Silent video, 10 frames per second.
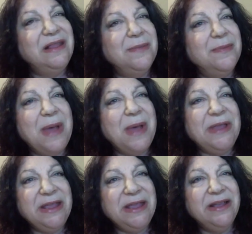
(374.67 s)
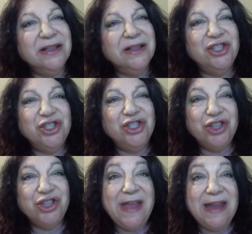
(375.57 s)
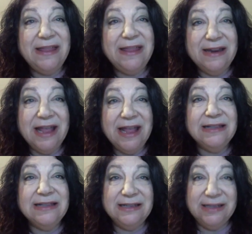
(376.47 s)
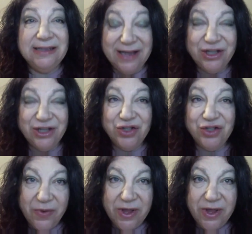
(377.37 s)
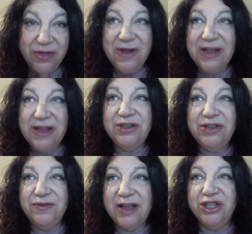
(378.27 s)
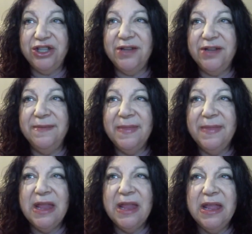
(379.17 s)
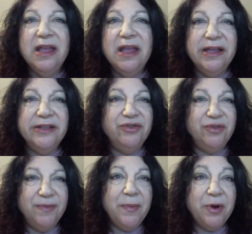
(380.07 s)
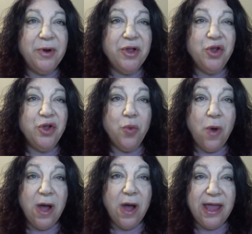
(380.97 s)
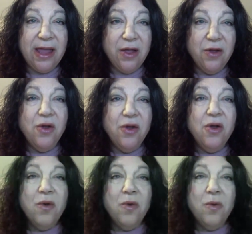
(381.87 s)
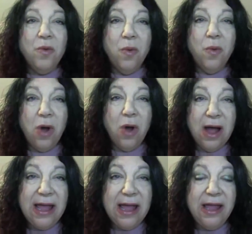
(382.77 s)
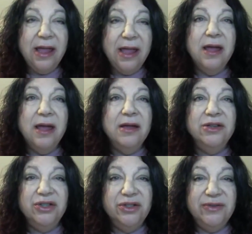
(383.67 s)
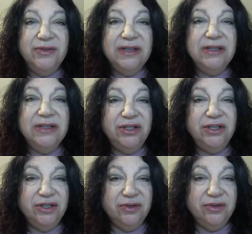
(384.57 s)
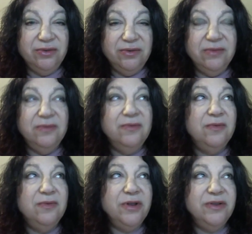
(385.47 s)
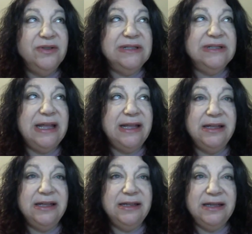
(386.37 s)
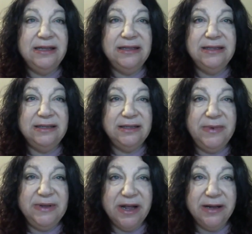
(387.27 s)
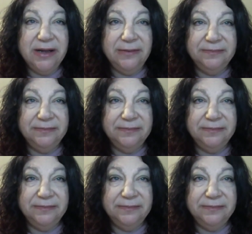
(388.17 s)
the mama eagle's shove out of the nest to get you going in the right direction is remembering your why. Why do you need to do what you say needs to be done?